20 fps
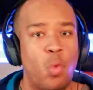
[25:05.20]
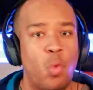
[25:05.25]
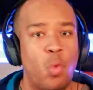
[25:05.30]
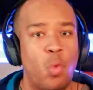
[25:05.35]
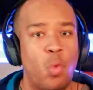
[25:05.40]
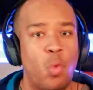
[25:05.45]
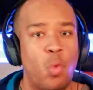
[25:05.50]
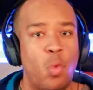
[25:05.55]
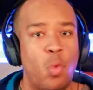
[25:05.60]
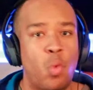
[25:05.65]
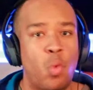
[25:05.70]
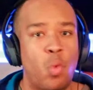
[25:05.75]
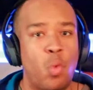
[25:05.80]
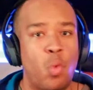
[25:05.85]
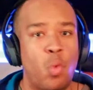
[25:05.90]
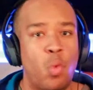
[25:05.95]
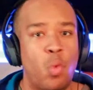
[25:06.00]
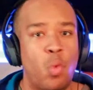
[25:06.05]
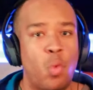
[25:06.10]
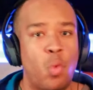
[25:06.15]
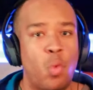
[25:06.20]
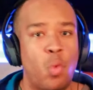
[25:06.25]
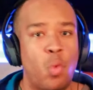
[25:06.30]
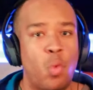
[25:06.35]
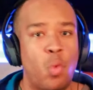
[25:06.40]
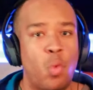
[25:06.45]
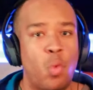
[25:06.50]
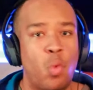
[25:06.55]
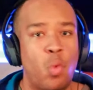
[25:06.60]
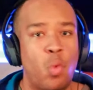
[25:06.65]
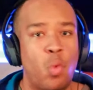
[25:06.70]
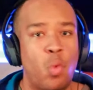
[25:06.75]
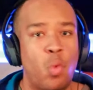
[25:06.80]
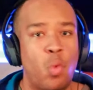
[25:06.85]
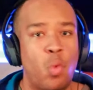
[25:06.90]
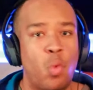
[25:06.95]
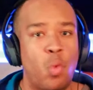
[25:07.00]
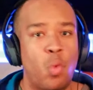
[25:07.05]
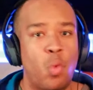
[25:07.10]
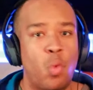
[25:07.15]
in the field, who
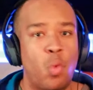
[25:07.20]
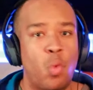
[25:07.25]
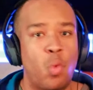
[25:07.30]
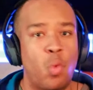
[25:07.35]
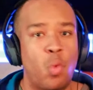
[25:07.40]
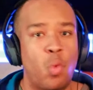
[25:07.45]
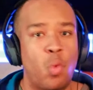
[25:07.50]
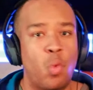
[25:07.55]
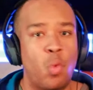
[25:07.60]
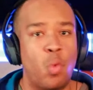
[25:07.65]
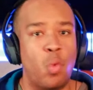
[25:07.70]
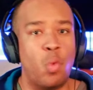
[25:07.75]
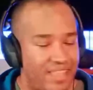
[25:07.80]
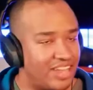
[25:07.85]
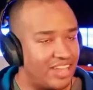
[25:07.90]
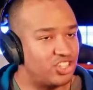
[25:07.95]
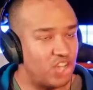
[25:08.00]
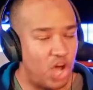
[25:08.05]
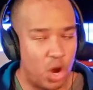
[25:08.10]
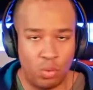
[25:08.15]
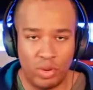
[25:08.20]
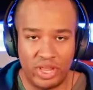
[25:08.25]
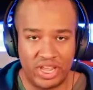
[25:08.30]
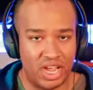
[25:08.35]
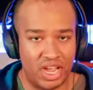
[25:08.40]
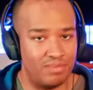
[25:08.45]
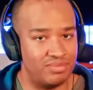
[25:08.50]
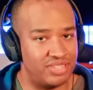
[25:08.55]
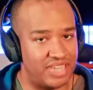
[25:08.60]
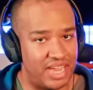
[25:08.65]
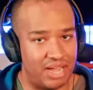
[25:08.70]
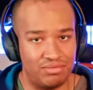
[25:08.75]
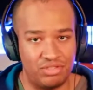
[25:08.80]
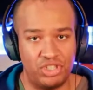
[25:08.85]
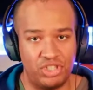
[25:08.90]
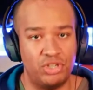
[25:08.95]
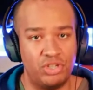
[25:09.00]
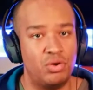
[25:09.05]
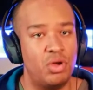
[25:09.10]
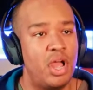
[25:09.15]
want to work hard. That's all really comes
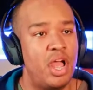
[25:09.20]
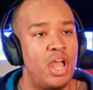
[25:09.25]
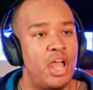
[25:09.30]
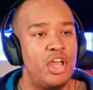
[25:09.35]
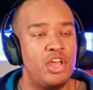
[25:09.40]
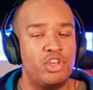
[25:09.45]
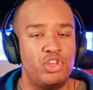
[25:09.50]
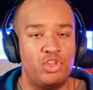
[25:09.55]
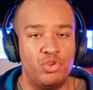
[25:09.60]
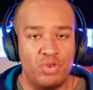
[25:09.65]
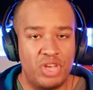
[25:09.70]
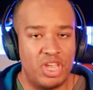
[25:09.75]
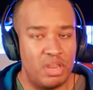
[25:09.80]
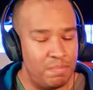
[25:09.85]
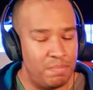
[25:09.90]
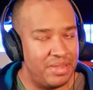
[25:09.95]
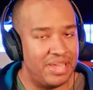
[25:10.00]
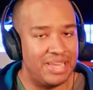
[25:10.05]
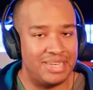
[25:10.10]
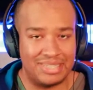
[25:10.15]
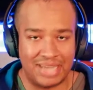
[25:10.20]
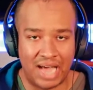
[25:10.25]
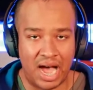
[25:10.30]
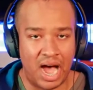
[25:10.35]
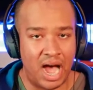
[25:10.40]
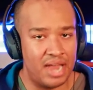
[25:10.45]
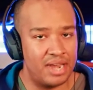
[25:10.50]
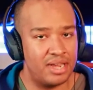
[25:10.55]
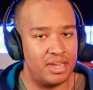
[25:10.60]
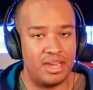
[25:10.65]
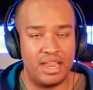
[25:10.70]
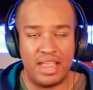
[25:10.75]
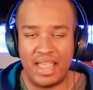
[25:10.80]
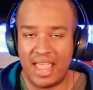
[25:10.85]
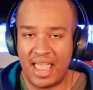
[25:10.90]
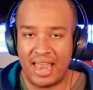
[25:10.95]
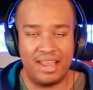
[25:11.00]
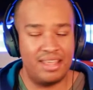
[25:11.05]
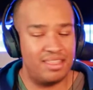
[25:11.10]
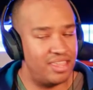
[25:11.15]
down to. You can be taught
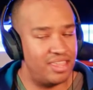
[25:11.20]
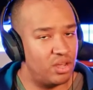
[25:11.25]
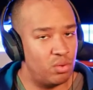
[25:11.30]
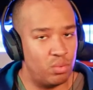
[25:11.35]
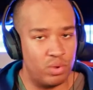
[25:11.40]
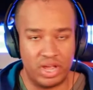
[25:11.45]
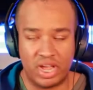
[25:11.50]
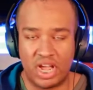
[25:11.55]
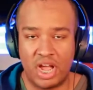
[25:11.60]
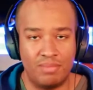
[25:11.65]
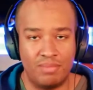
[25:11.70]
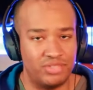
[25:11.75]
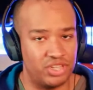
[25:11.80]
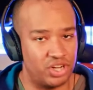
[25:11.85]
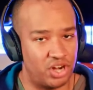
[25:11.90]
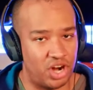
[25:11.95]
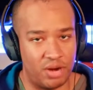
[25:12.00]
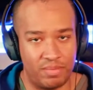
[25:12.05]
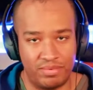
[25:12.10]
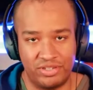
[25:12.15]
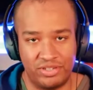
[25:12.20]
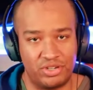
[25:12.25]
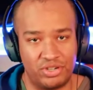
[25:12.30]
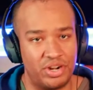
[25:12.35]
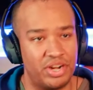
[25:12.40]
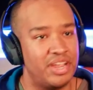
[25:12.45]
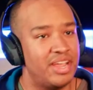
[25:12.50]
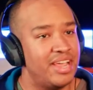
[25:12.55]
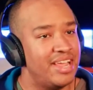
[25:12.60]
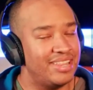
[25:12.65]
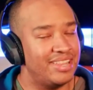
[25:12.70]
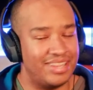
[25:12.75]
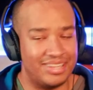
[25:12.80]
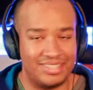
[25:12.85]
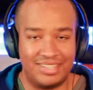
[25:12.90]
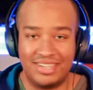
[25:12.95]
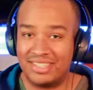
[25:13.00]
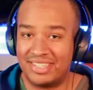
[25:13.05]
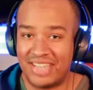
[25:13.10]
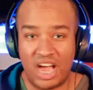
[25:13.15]
anything when it comes to carpentry.
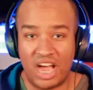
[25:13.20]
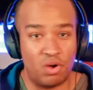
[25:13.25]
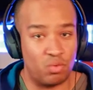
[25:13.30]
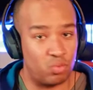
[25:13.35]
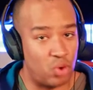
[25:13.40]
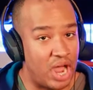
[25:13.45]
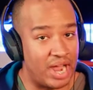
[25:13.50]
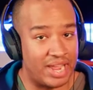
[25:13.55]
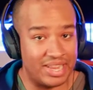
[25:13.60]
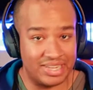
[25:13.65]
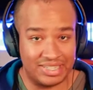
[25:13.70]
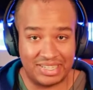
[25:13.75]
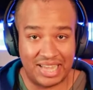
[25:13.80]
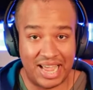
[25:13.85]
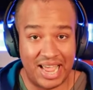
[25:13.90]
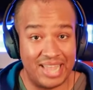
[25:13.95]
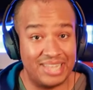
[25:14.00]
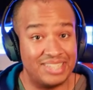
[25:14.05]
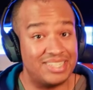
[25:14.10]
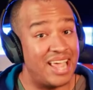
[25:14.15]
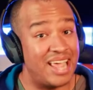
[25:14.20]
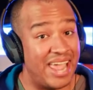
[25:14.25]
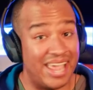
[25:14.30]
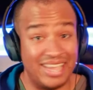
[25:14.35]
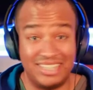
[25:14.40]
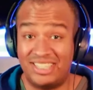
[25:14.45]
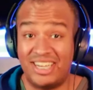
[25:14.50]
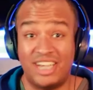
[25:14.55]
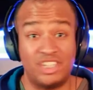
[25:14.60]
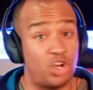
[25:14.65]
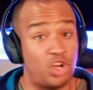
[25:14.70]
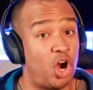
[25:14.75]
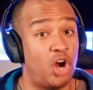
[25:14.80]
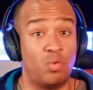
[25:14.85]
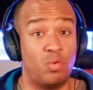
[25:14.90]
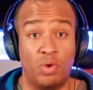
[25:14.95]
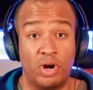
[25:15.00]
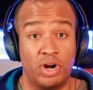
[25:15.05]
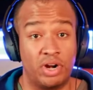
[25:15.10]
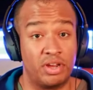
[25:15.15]
This is not rocket science, it's just
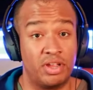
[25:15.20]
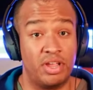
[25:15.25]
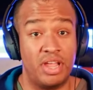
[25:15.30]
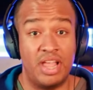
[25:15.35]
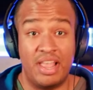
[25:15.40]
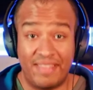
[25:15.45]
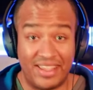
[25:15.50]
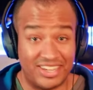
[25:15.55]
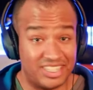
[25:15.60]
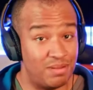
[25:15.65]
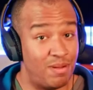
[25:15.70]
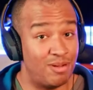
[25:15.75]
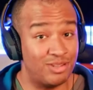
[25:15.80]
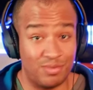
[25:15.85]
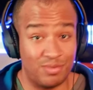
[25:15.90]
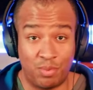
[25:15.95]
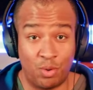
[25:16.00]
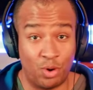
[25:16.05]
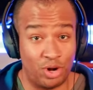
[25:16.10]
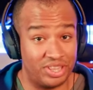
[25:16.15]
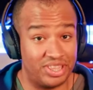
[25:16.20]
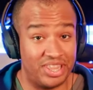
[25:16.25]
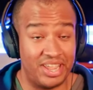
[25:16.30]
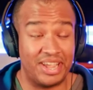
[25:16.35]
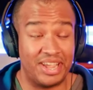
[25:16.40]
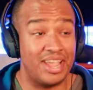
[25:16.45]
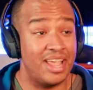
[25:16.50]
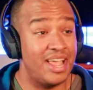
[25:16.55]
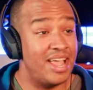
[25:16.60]
hard work. That's the most important thing.